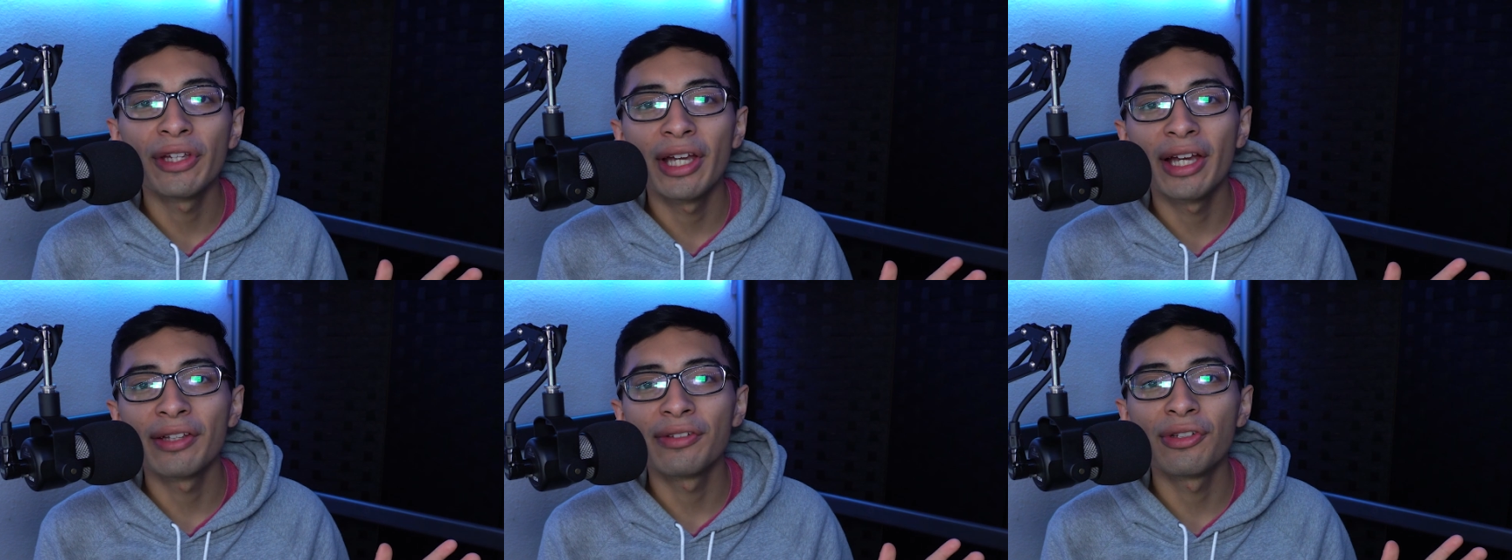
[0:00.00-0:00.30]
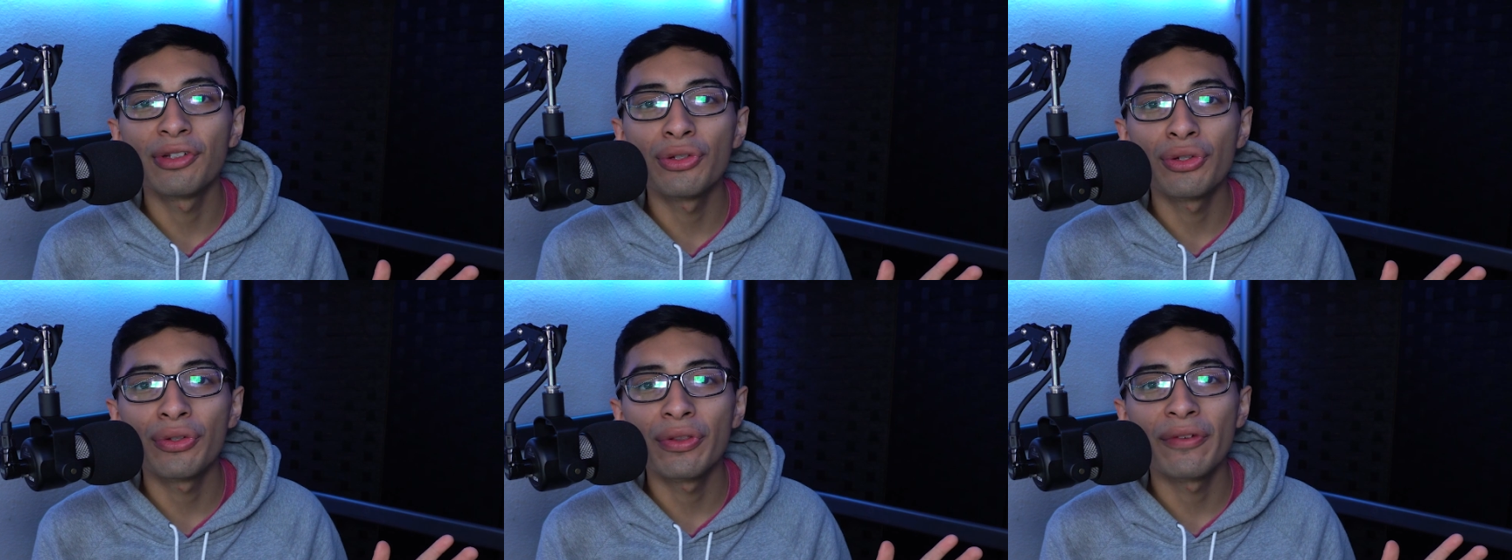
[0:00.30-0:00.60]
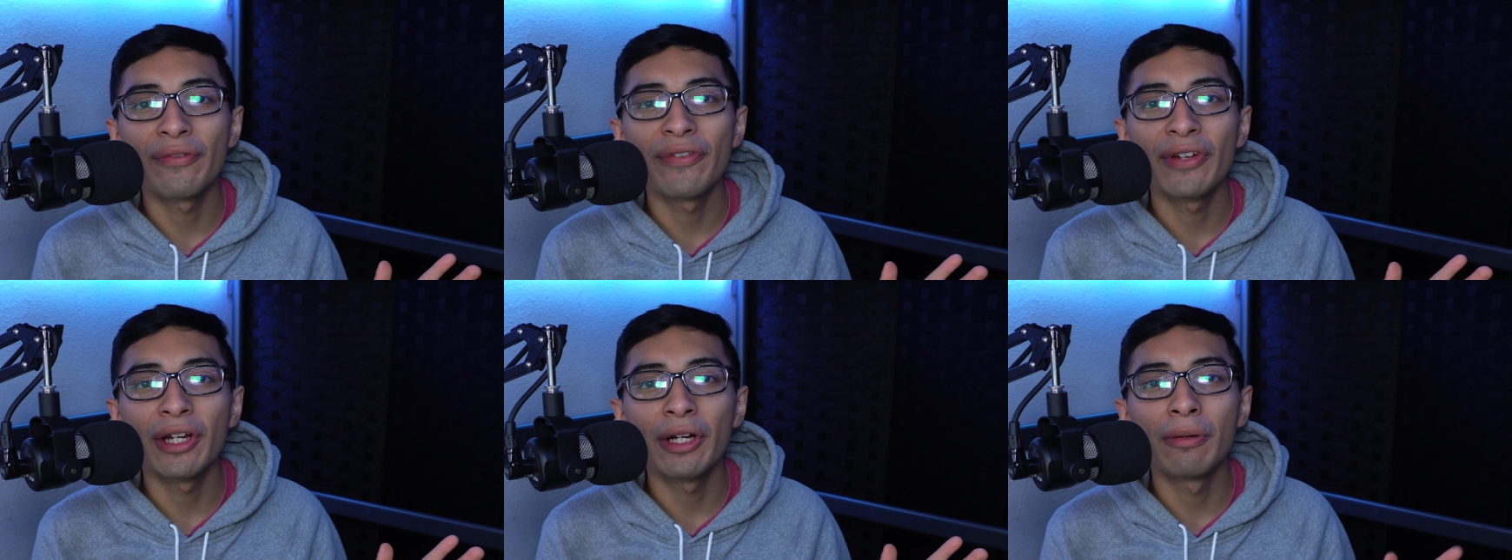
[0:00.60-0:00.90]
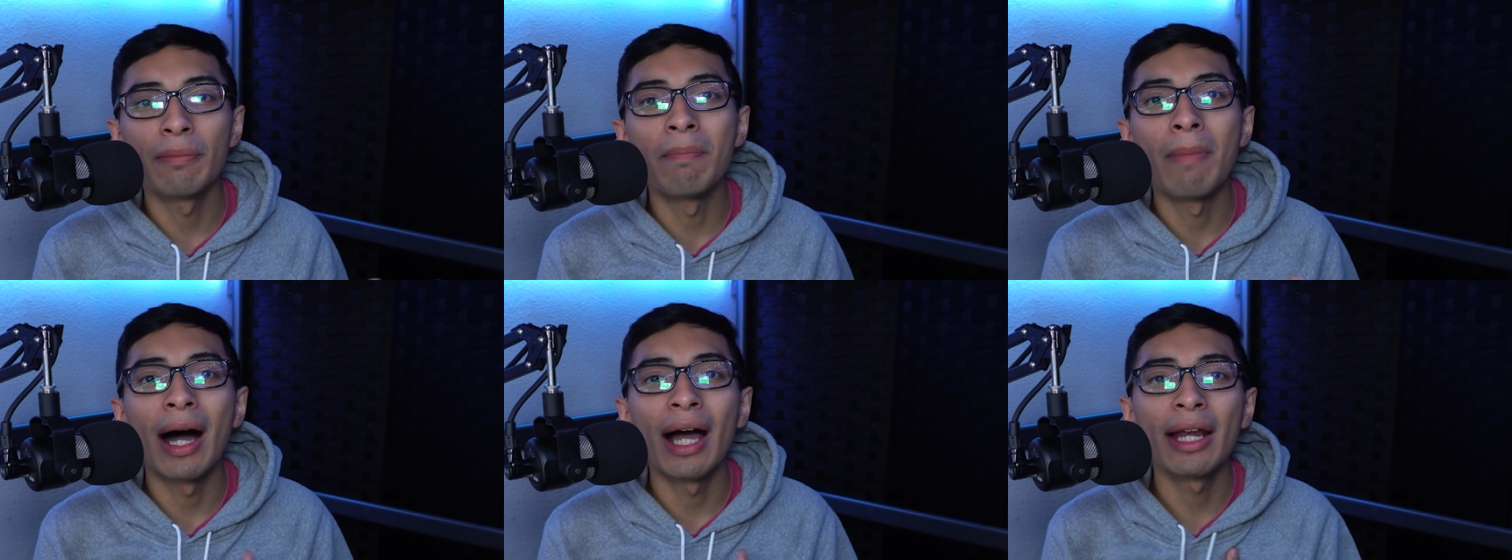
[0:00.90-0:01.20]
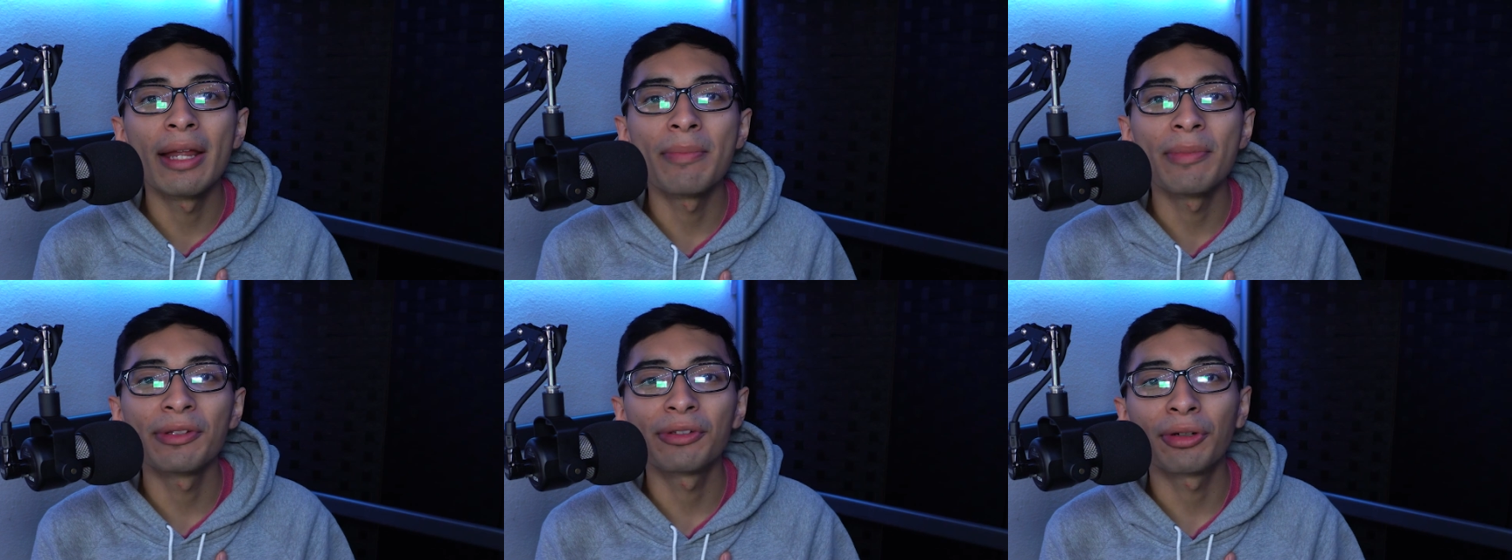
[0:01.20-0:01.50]
you guys enjoyed the video. My
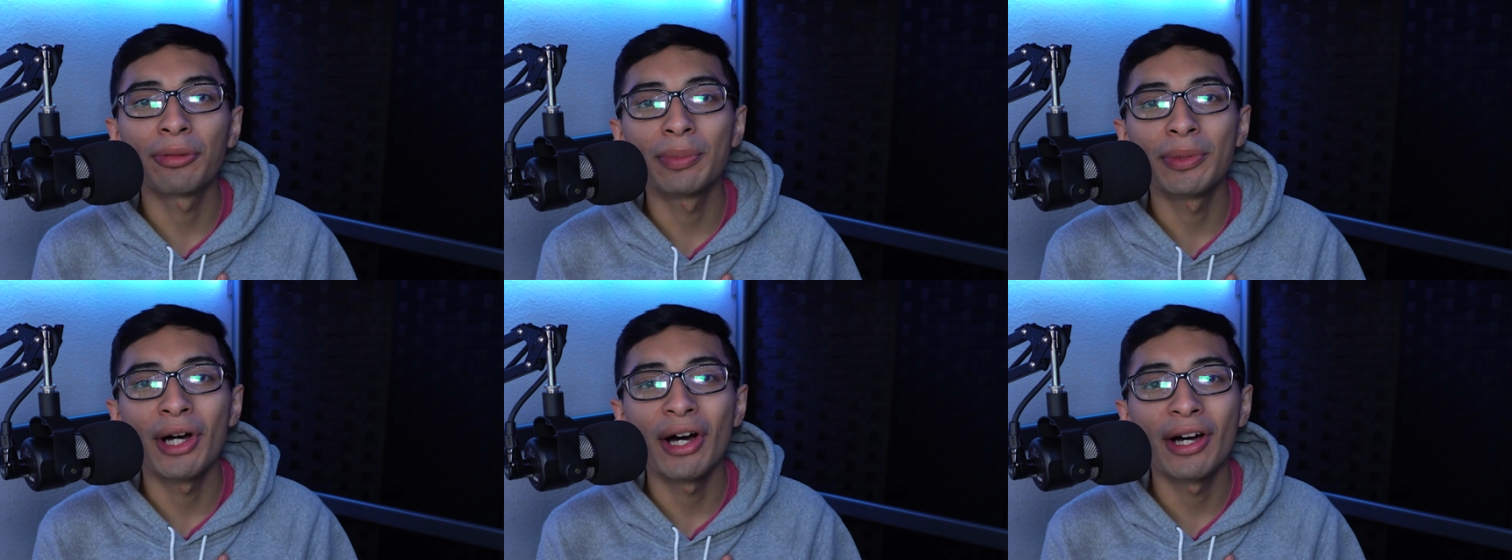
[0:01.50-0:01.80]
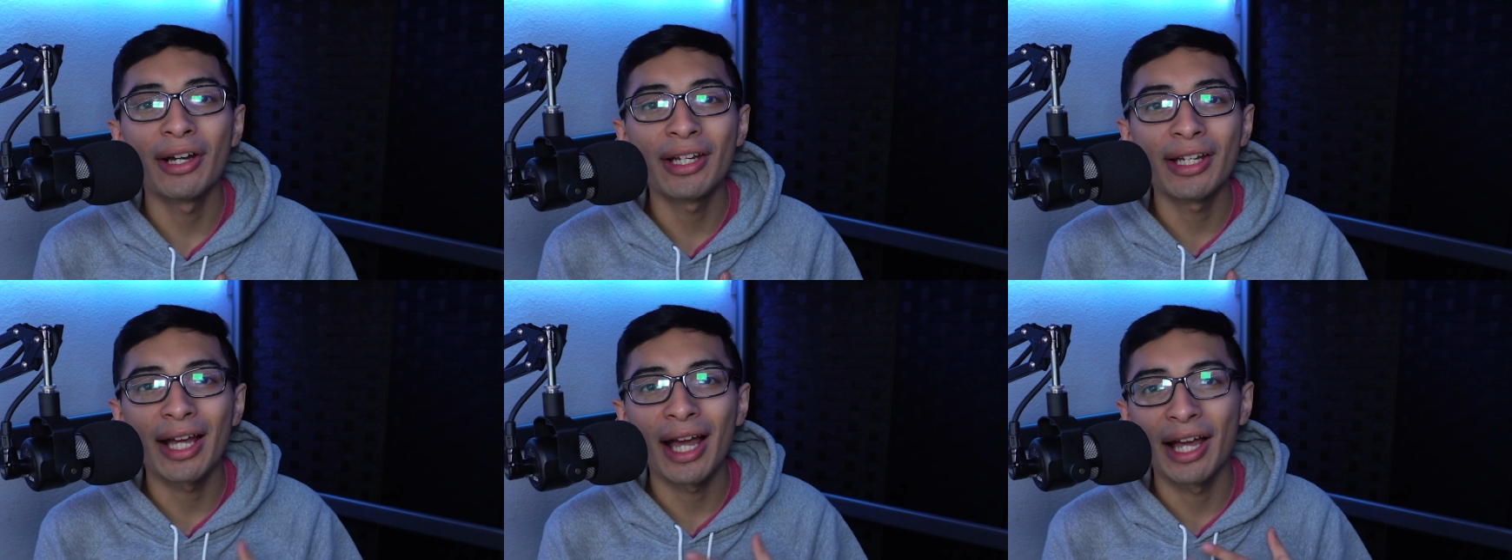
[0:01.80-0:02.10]
name is Kryptonic.